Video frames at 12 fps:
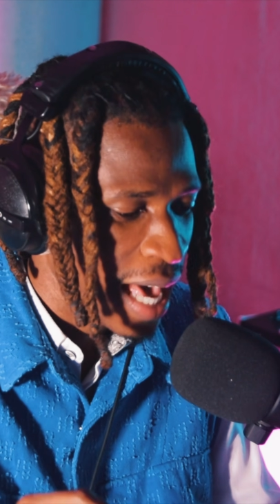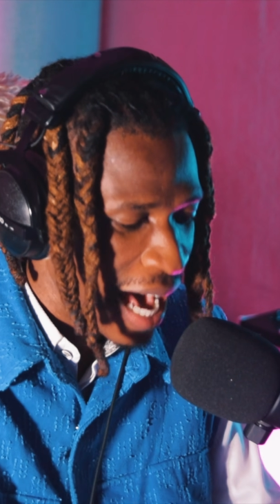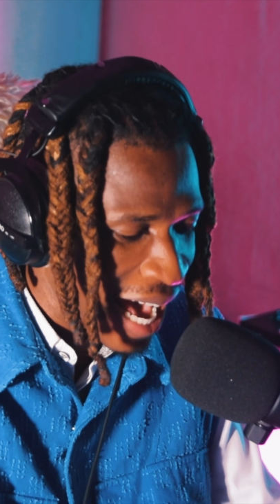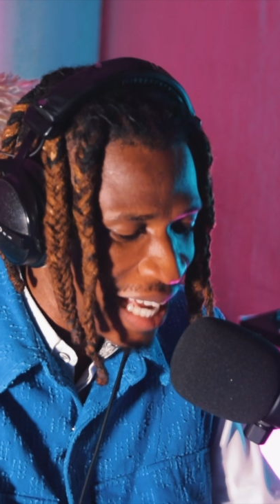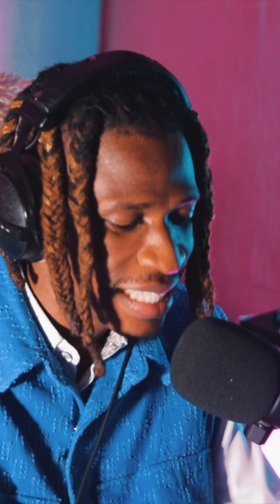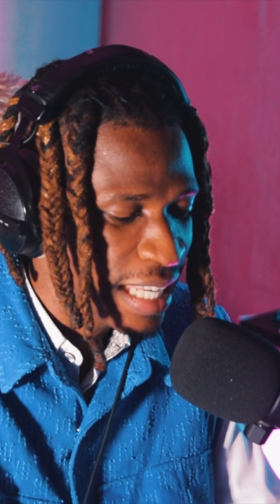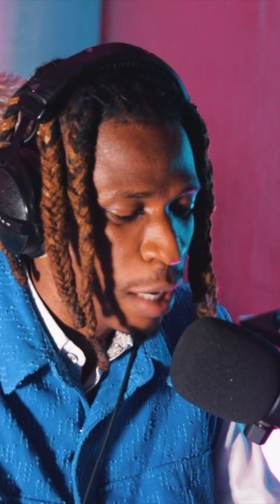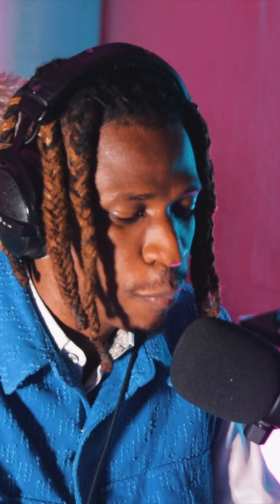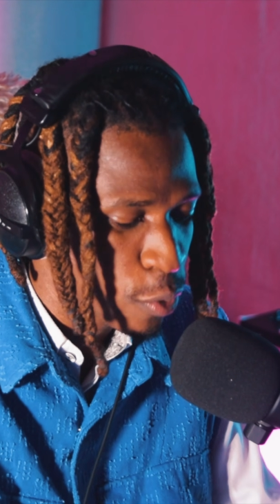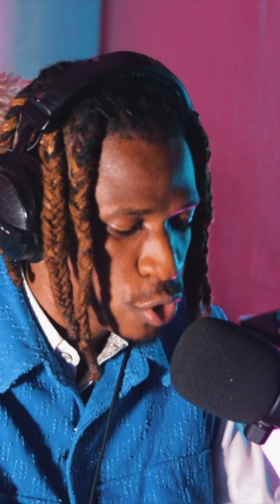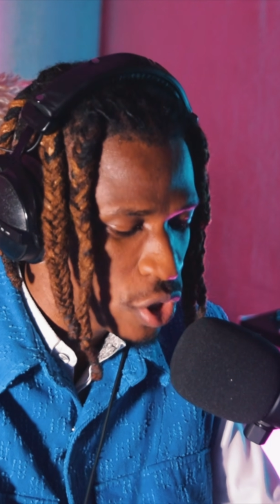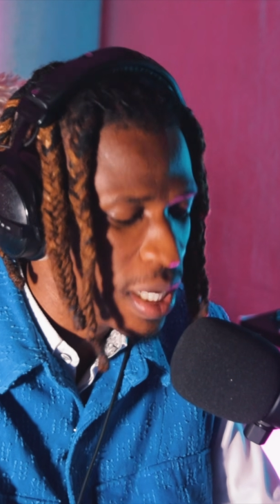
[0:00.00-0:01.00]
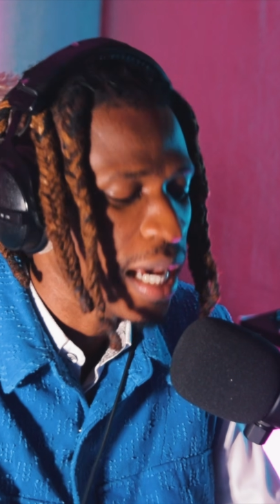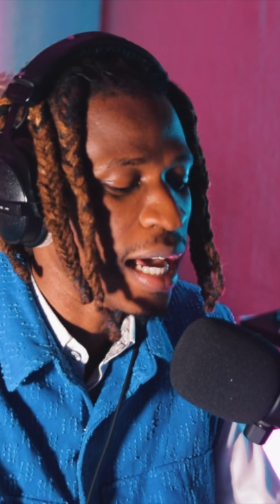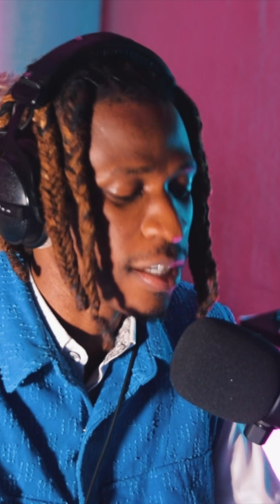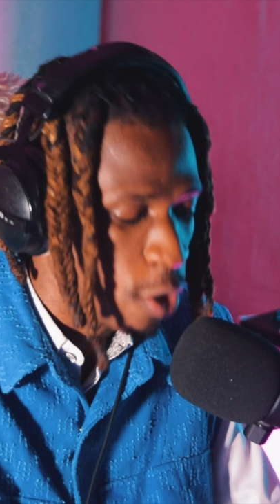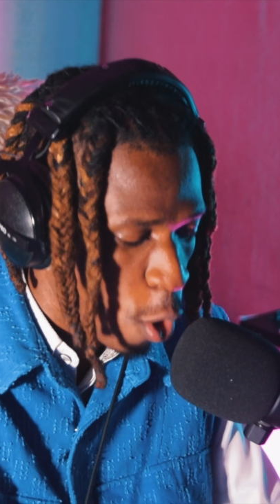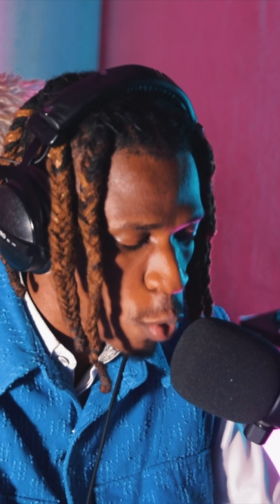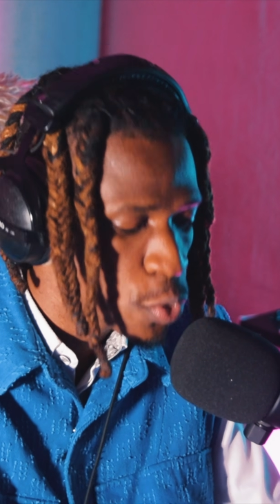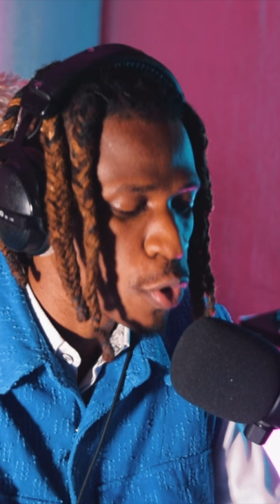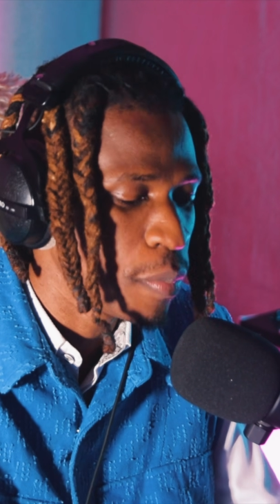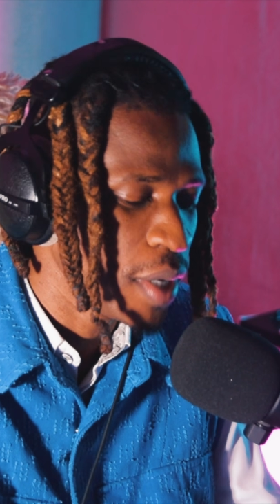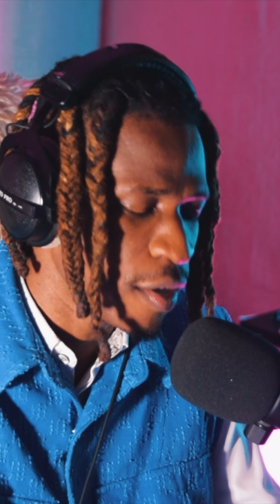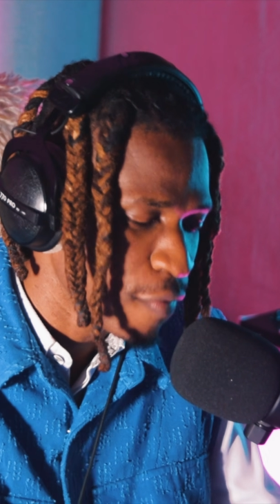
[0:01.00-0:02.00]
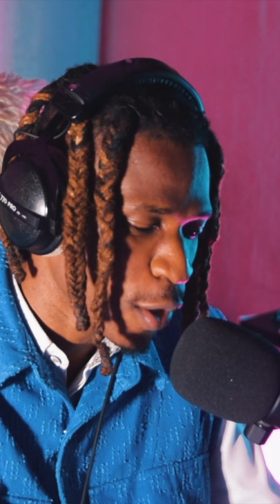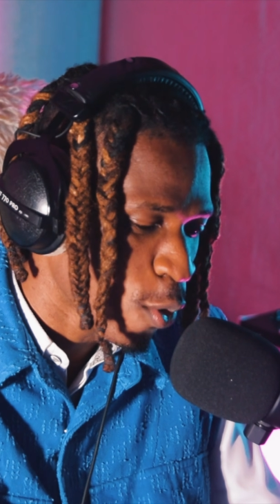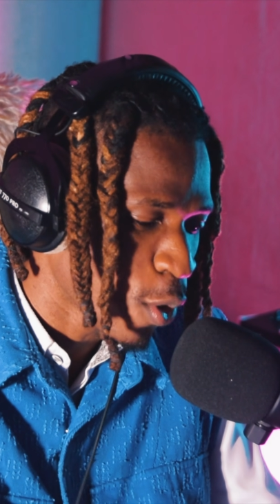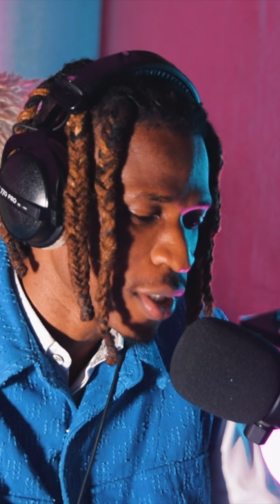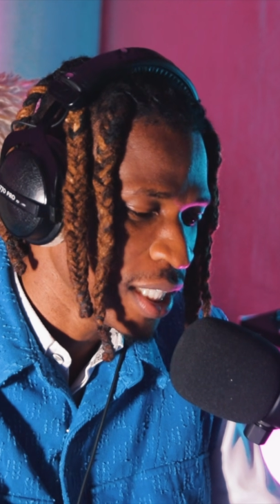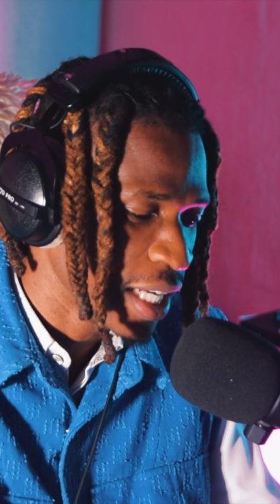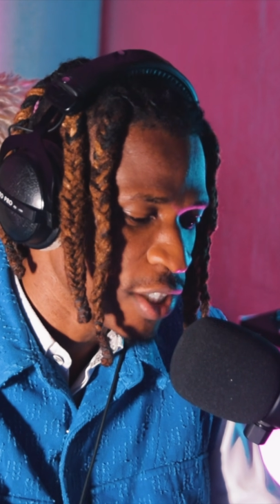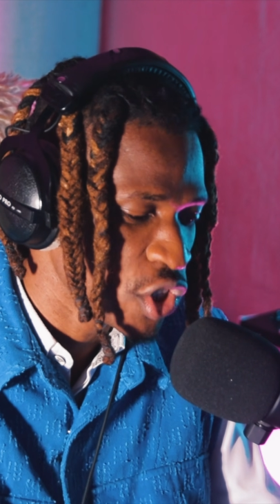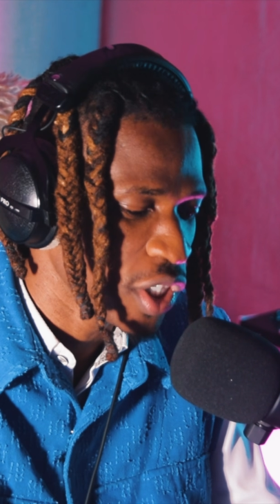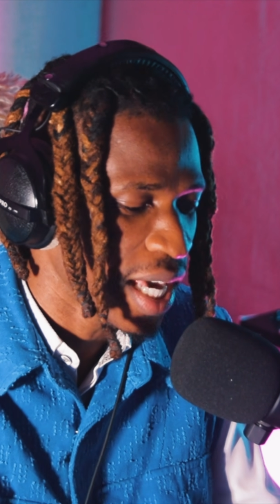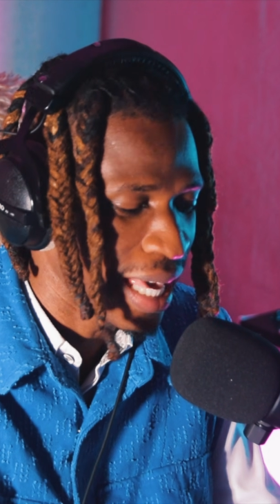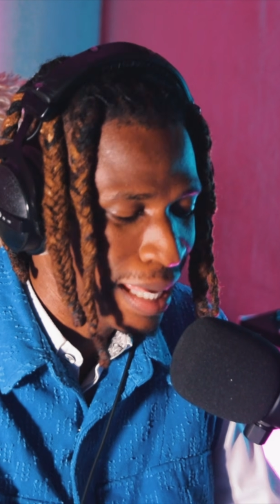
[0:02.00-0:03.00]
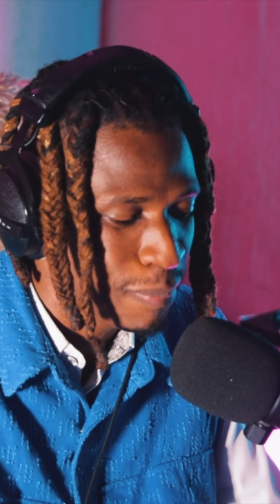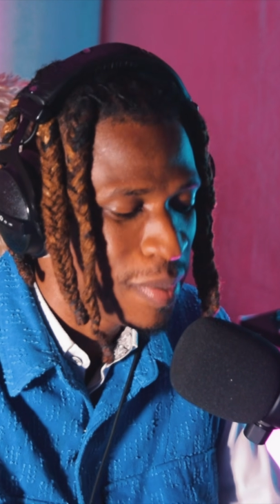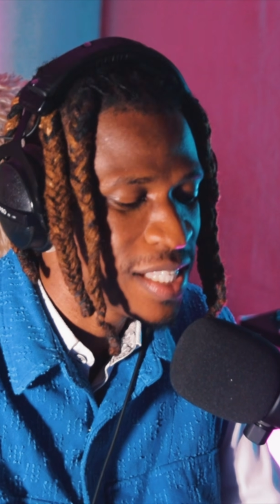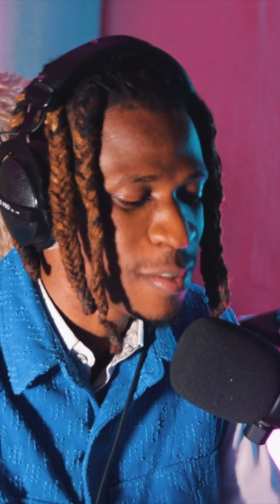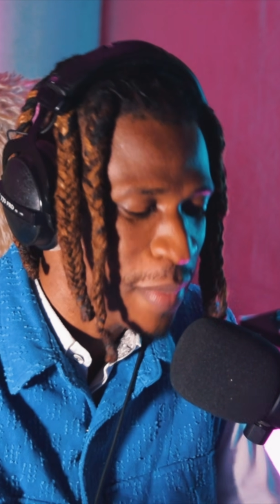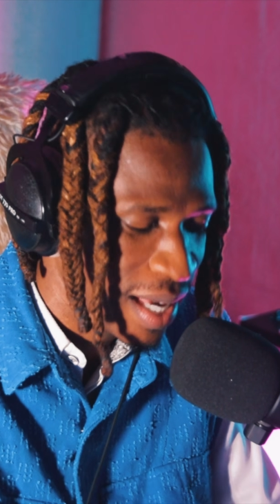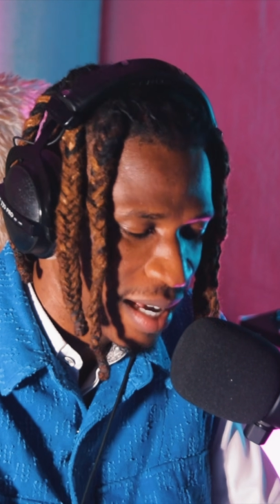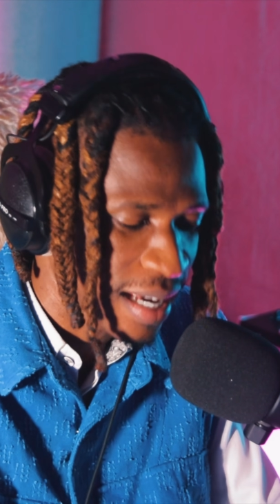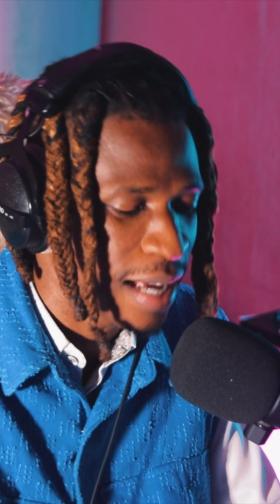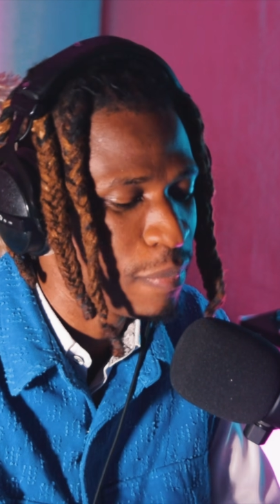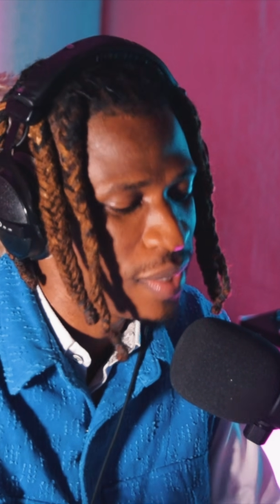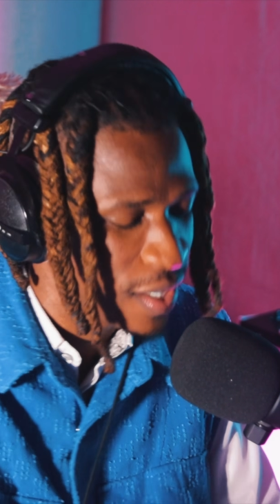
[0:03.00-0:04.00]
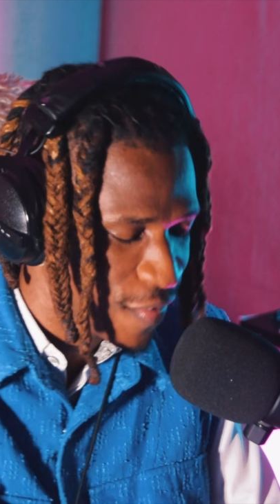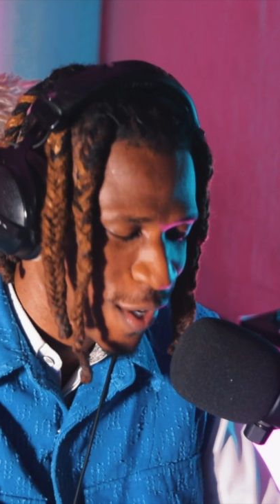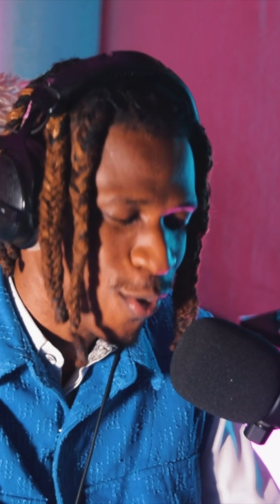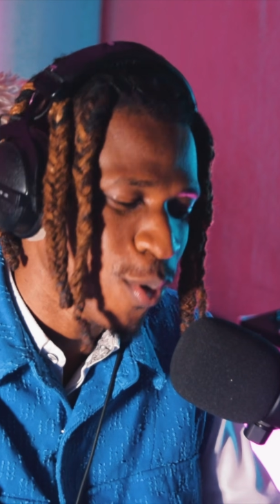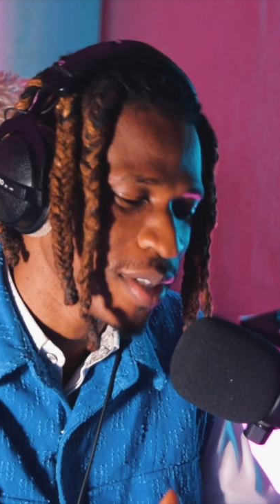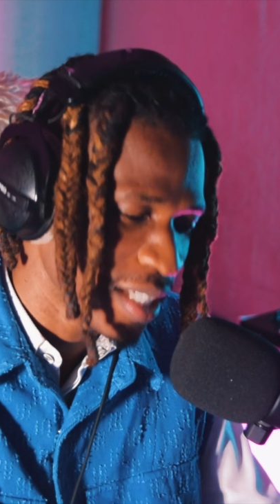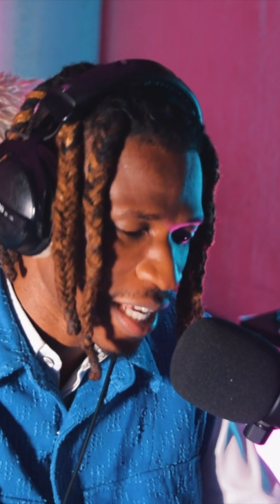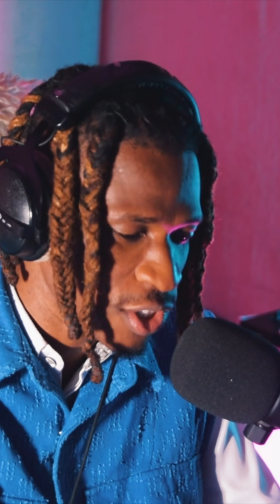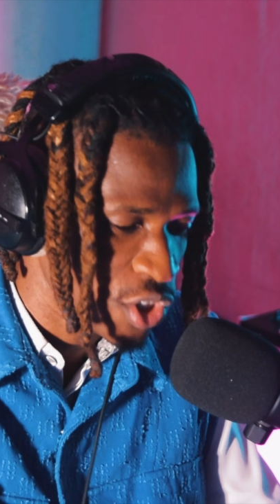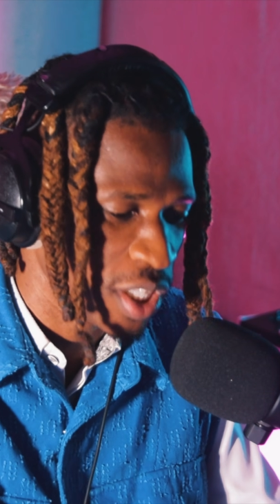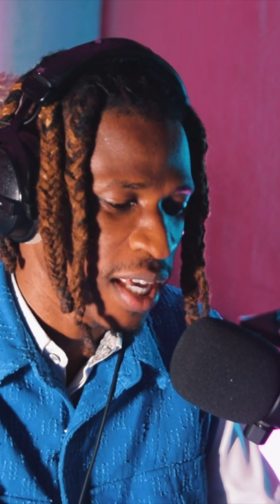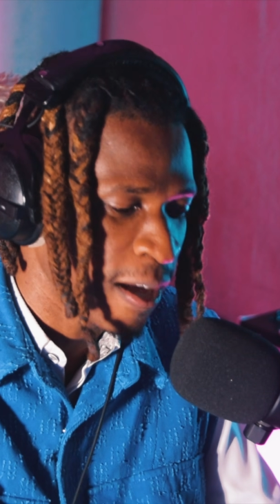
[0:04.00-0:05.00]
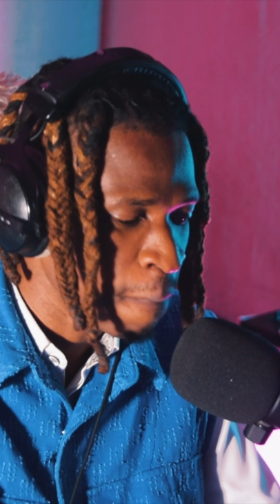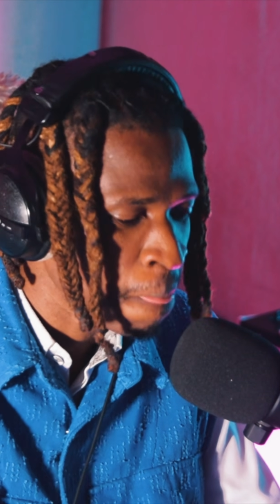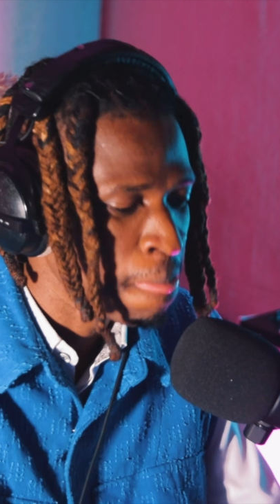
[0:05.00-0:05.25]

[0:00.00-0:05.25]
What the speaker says: And a producer can also be a recording engineer, a beat maker can be a recording engineer,